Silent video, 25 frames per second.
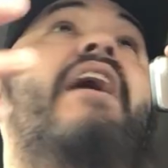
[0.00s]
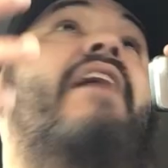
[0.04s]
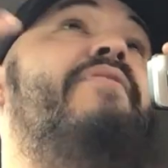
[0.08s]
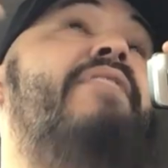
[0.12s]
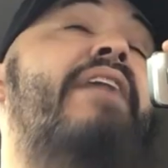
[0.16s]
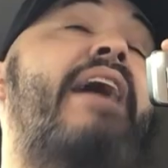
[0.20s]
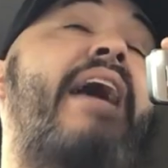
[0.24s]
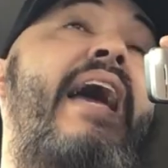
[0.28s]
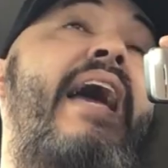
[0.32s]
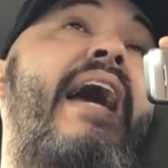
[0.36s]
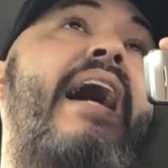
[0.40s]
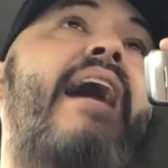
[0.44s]
If
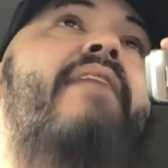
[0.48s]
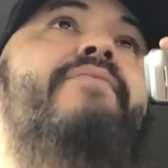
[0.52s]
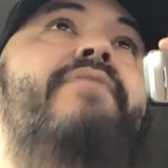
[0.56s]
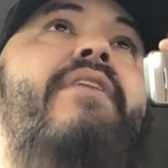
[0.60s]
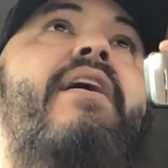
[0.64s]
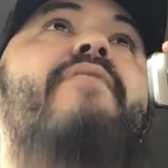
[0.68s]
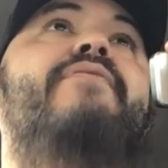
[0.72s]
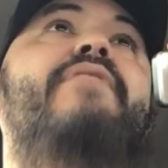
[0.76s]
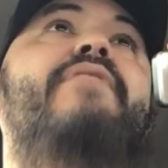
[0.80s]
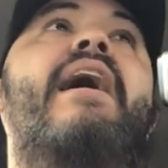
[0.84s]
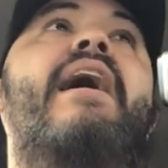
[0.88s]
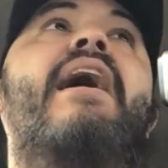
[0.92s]
they have
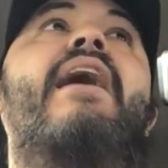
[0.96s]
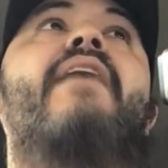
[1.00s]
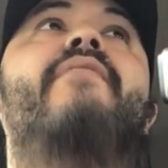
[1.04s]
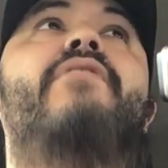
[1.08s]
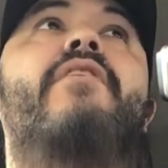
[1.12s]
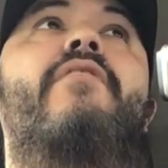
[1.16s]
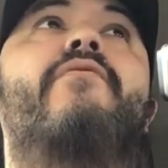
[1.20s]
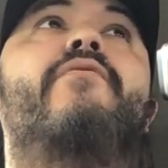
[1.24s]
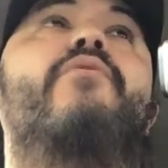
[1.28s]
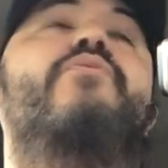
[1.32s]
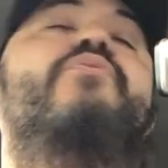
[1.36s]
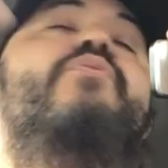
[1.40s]

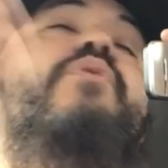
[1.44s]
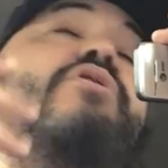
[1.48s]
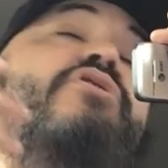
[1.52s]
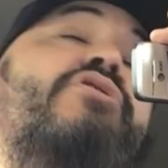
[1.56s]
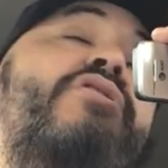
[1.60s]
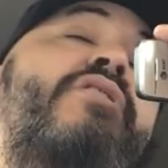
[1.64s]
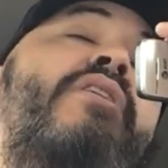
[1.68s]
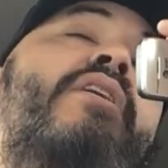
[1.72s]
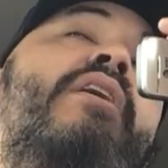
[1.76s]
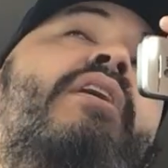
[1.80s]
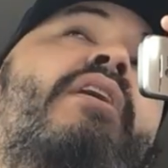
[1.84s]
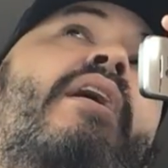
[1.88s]
them,
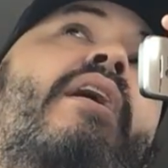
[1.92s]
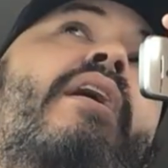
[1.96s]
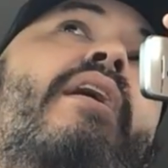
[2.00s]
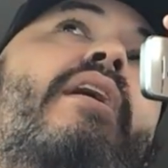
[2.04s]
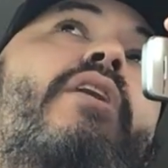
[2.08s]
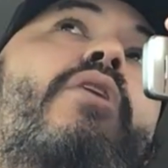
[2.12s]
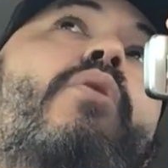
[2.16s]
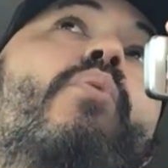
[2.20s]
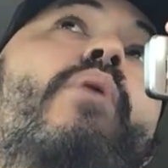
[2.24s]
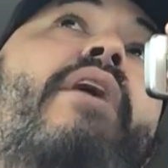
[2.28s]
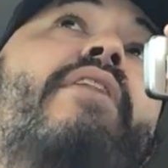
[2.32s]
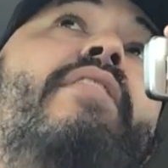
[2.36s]
which
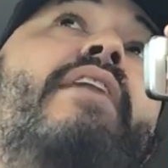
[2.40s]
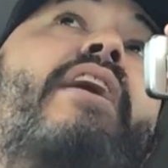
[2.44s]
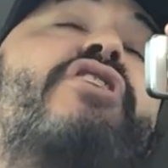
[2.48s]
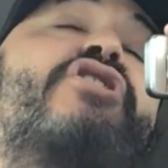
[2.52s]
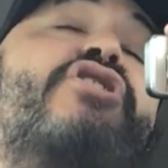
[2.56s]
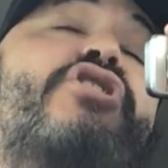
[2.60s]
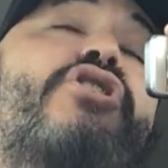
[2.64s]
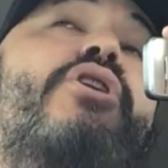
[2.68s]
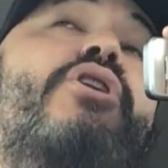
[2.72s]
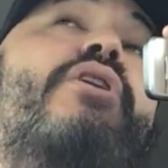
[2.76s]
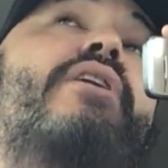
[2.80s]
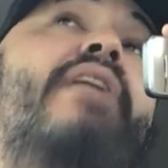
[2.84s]
in a way they
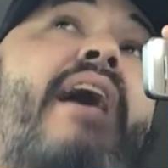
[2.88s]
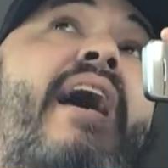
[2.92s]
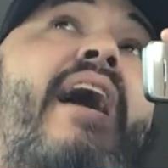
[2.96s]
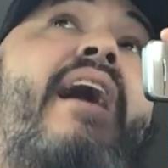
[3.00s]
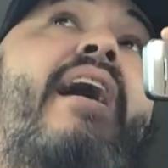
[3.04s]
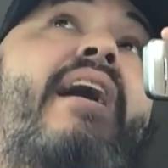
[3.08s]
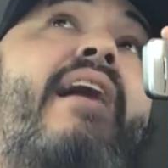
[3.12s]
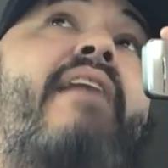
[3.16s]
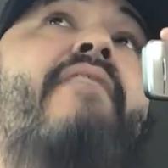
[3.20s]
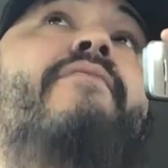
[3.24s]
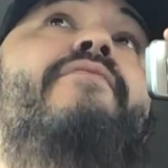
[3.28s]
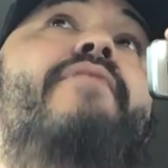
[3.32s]
should
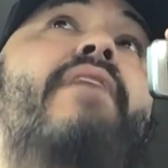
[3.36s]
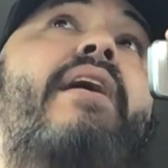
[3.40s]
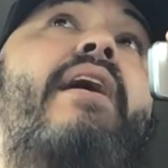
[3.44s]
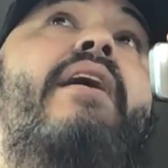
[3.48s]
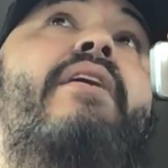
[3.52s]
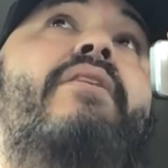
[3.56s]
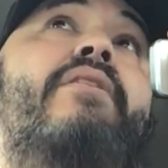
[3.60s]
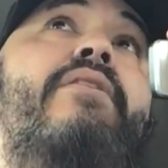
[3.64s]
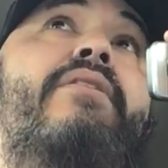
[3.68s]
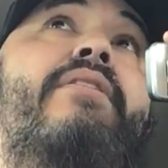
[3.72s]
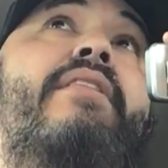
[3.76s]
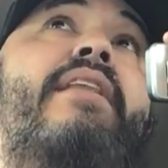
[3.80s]
have
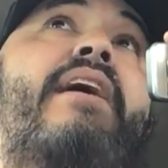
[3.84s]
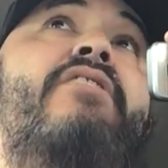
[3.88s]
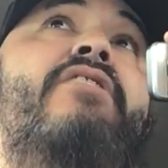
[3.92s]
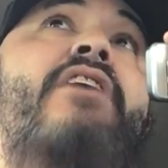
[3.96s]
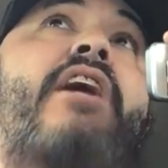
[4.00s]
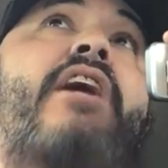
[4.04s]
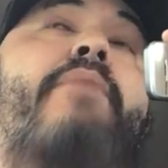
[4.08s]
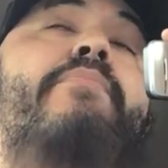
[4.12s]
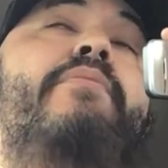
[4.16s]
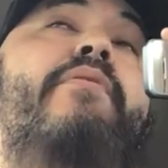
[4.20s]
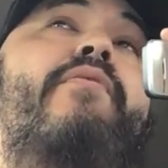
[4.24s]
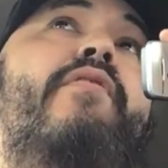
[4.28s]
that
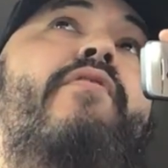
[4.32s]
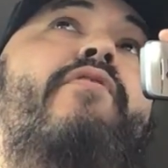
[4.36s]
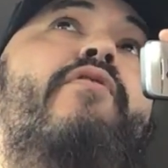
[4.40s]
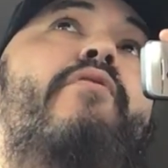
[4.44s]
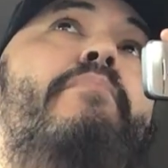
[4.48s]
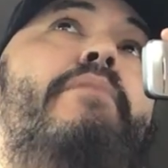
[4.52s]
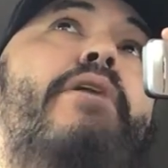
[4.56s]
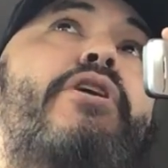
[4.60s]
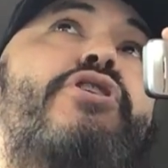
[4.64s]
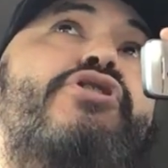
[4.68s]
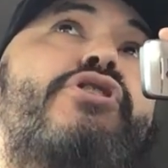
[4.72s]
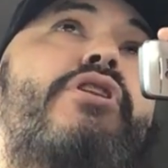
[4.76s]
type of
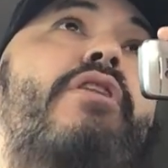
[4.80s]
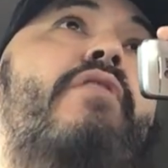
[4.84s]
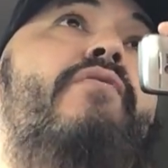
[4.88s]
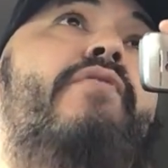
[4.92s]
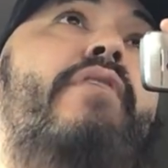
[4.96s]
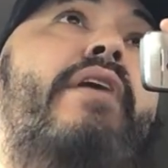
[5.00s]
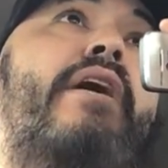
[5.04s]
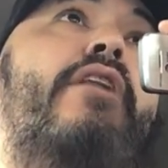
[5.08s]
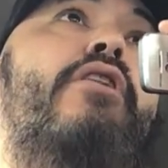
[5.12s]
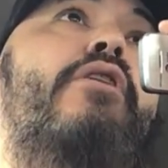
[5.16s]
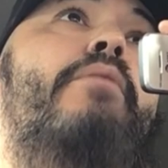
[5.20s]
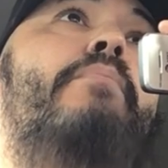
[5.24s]
information
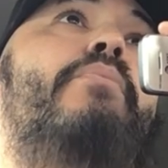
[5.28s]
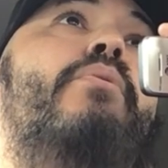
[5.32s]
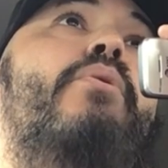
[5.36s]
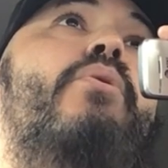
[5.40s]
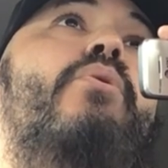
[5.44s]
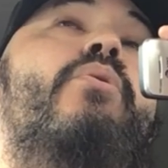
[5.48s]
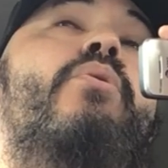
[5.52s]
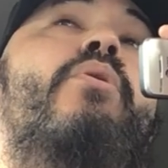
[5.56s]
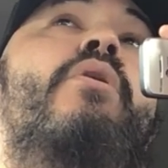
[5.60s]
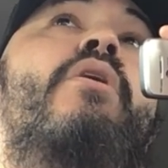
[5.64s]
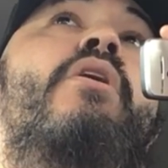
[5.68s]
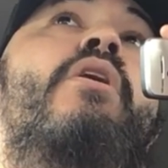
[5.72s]

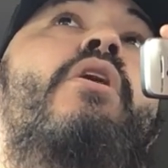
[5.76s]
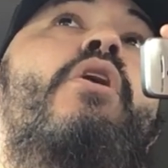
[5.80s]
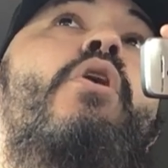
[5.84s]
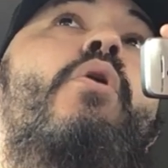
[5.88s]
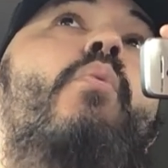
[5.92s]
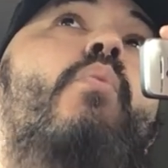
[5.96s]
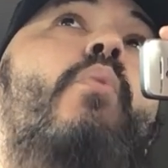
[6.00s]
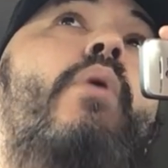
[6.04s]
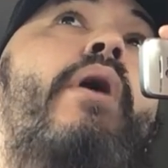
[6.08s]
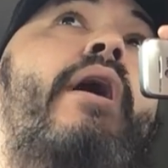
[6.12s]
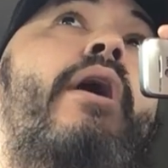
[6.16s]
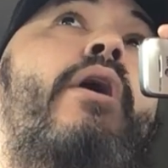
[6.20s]
available
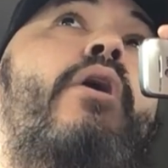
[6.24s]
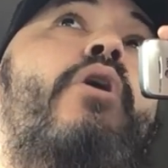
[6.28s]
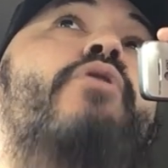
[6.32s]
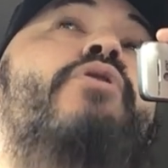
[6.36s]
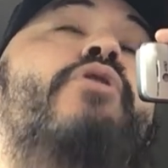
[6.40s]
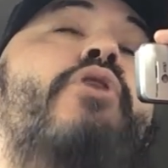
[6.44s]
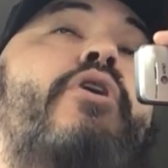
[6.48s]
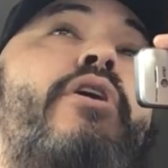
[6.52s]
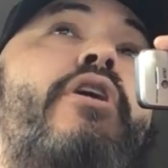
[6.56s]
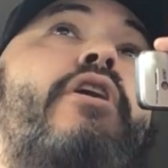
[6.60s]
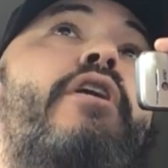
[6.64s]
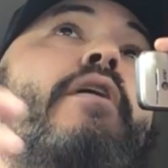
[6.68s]
where
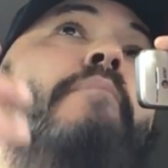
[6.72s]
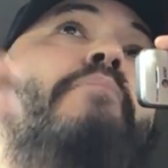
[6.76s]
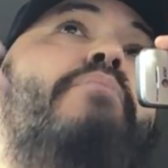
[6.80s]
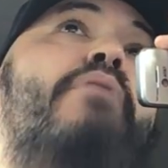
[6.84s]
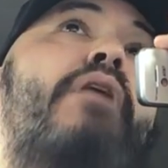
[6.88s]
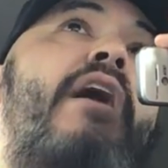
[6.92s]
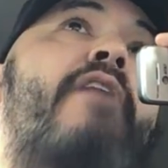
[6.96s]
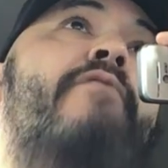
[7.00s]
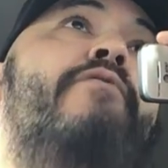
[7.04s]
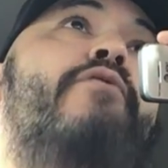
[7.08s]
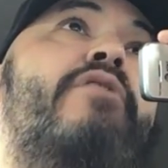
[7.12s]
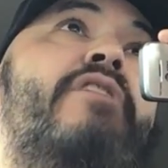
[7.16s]
they're going to
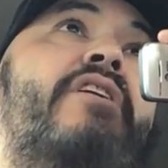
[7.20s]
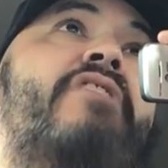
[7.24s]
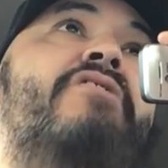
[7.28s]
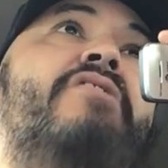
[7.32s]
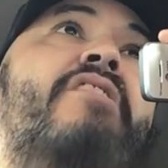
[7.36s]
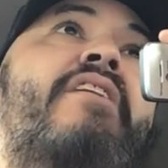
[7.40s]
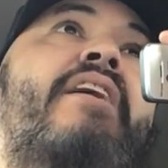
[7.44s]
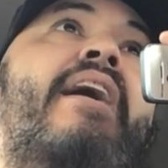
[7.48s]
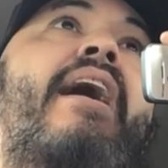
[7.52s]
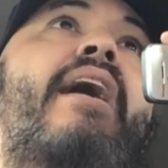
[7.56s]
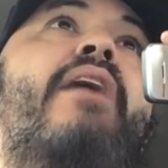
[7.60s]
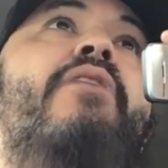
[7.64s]
apply for these
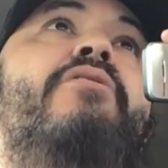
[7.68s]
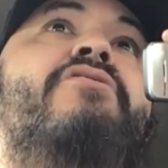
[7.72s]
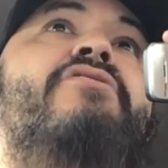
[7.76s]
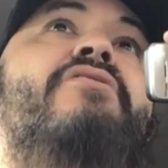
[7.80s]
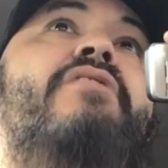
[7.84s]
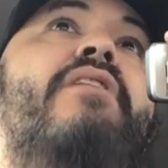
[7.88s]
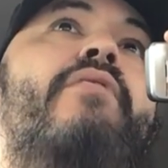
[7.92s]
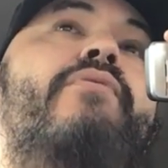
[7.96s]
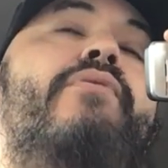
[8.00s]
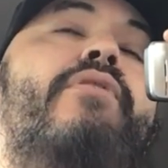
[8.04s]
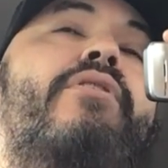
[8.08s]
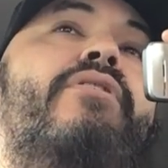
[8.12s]
accounts
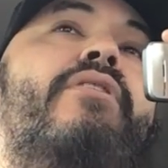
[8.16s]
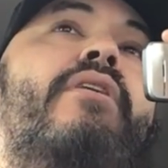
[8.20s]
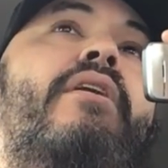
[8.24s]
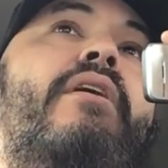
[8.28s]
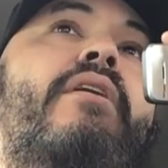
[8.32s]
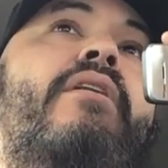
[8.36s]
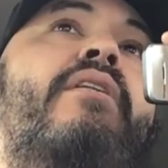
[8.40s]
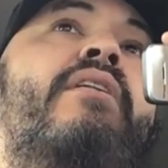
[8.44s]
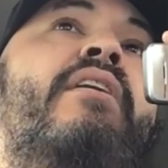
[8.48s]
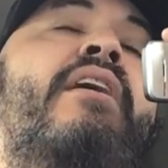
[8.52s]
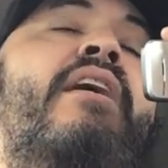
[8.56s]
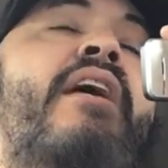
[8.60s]
and
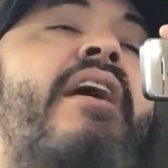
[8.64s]
everything.